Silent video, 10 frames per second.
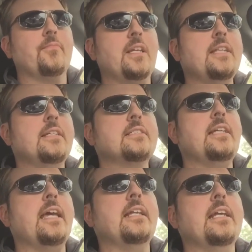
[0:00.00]
in this
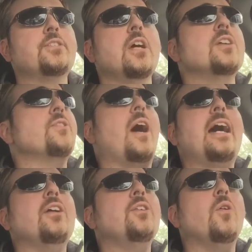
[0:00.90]
day and age. So
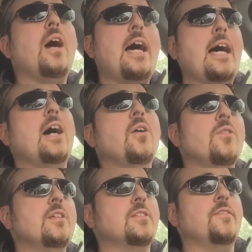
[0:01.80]
I don't know how
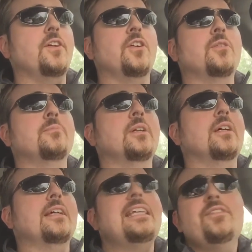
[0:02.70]
this film
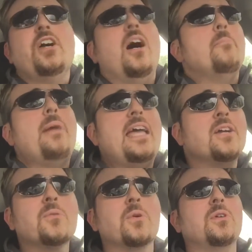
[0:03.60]
even got
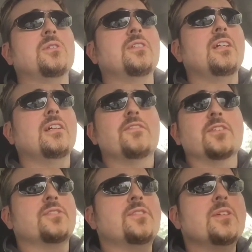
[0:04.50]
bankrolled
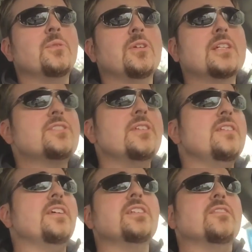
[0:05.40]
for a sequel, considering
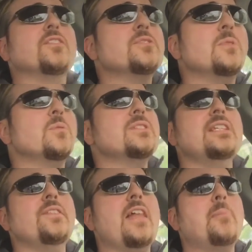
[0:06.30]
the fact that the first one wasn't
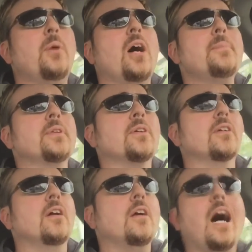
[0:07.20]
even that popular.
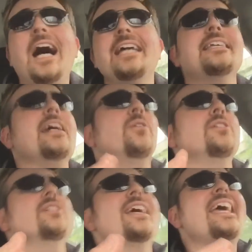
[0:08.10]
I
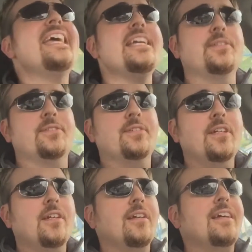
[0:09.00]
counted 8
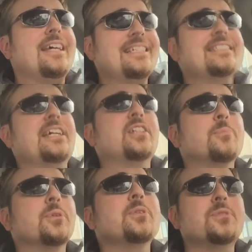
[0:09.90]
executive
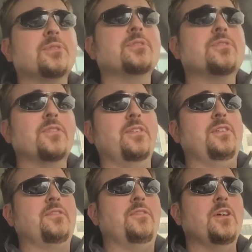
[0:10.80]
producers for
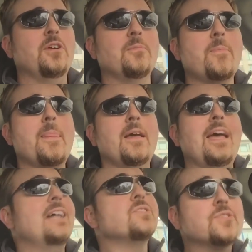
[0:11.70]
this film,
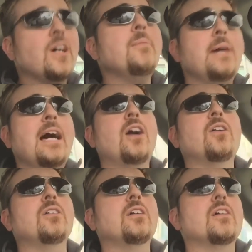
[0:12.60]
and
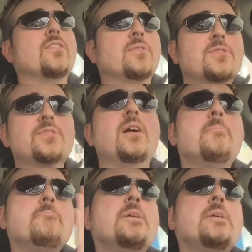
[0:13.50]
somehow through some